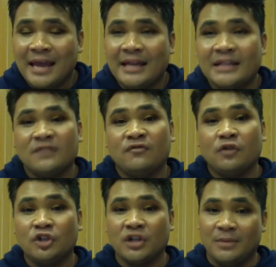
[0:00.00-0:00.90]
And it's
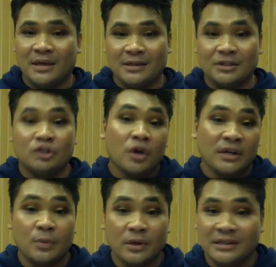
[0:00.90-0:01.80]
unfortunate because Johnny
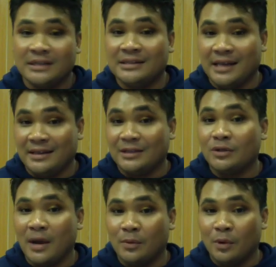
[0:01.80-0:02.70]
Weir did say this, so
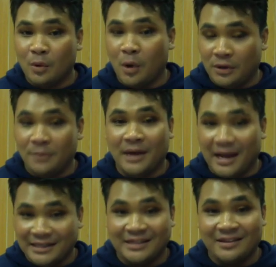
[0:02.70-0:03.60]
I will quote him, but I
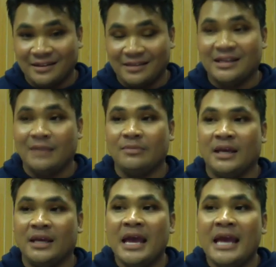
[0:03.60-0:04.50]
did think the same
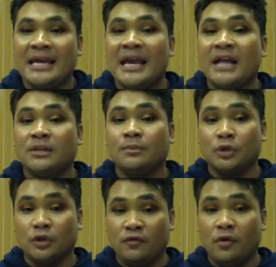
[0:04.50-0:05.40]
thing. He has a
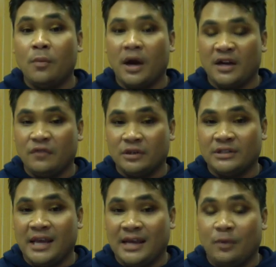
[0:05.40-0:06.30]
beautiful body for
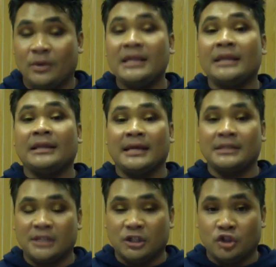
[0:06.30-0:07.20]
skating. When he
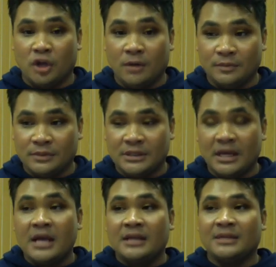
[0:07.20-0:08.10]
lands the jumps,
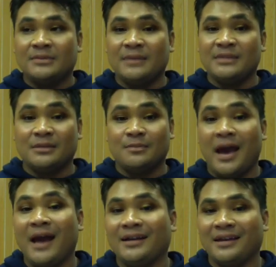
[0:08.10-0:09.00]
sometimes his
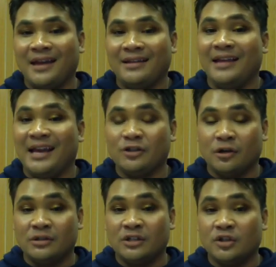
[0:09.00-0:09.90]
back and legs are
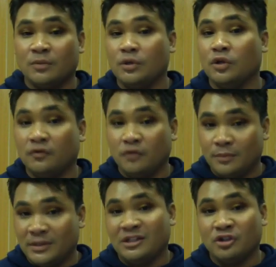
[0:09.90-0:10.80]
in such a beautiful
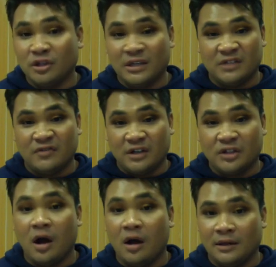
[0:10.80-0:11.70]
position. He's very
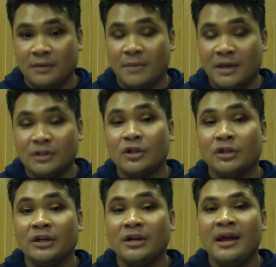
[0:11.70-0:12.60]
tall and
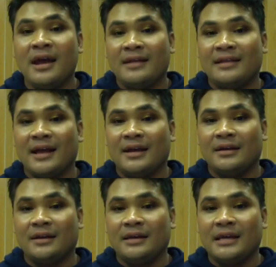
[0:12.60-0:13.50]
muscular that
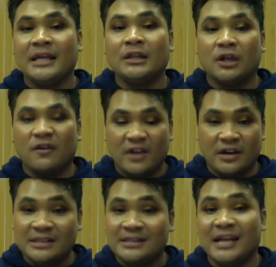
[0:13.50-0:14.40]
he can look very
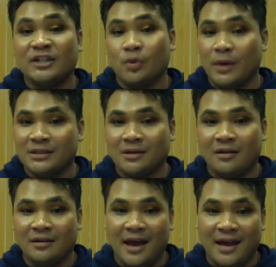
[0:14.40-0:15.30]
statuesque on
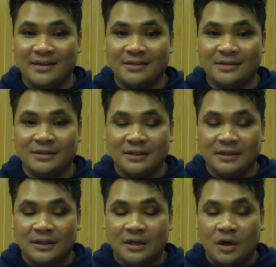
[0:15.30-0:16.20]
the ice
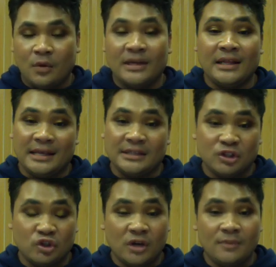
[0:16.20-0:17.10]
when he lands
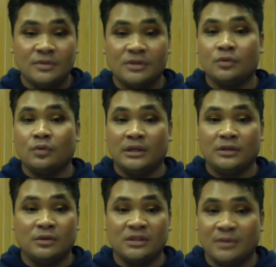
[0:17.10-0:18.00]
his jumps, when he's
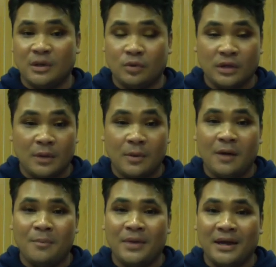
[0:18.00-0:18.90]
doing something really
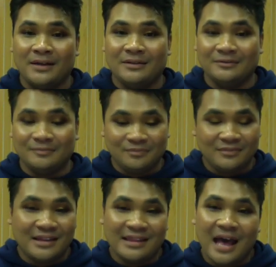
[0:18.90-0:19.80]
well. But
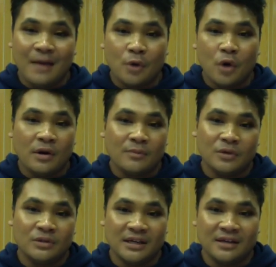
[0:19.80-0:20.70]
that program
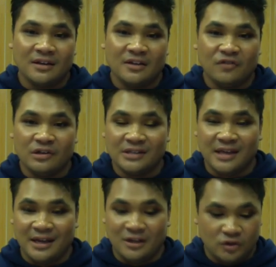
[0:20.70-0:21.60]
music in the free
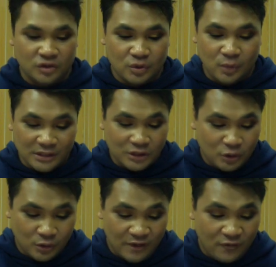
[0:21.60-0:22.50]
skate just wasn't
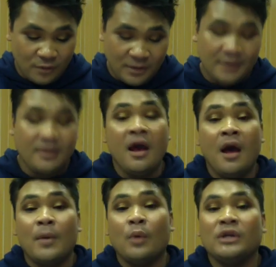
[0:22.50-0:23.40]
doing it for me.
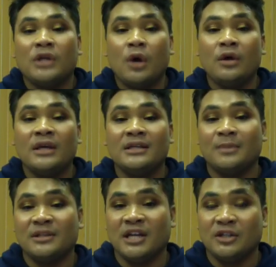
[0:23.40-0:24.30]
But we know his
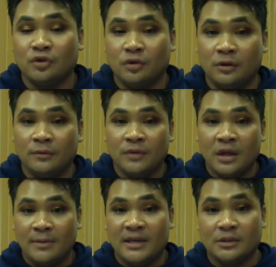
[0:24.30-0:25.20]
potential
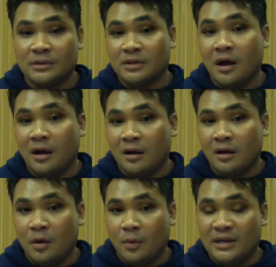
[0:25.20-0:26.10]
because we saw
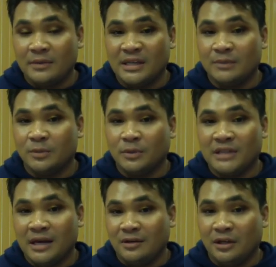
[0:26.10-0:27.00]
what he was able to put
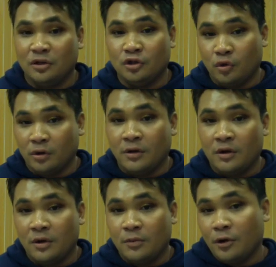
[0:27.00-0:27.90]
down in the short
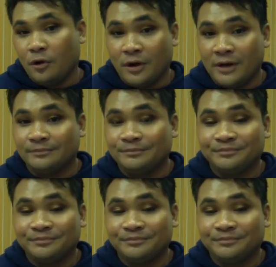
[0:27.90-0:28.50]
program.